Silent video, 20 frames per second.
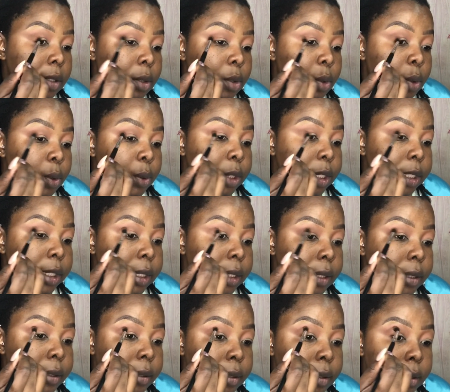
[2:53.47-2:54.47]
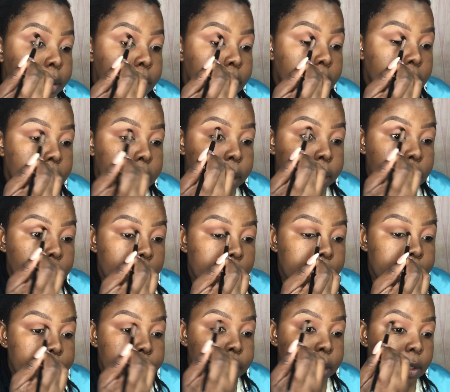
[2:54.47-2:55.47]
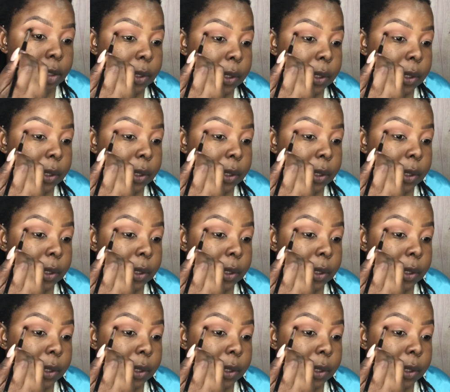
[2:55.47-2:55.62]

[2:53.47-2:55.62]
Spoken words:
corner as compared to